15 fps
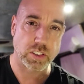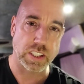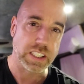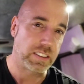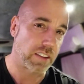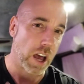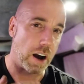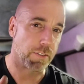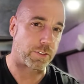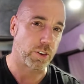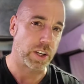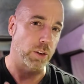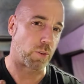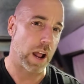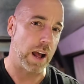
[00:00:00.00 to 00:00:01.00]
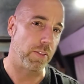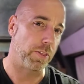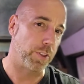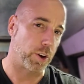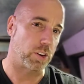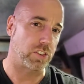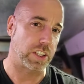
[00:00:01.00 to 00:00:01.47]
It's hovering around
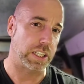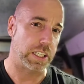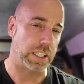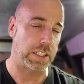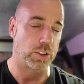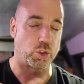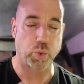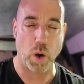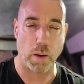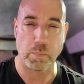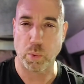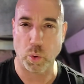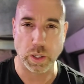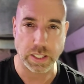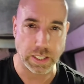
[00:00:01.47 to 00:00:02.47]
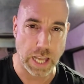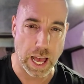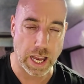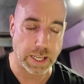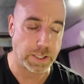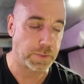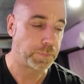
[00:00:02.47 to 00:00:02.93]
13 and
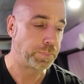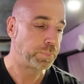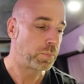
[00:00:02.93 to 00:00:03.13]
12.9.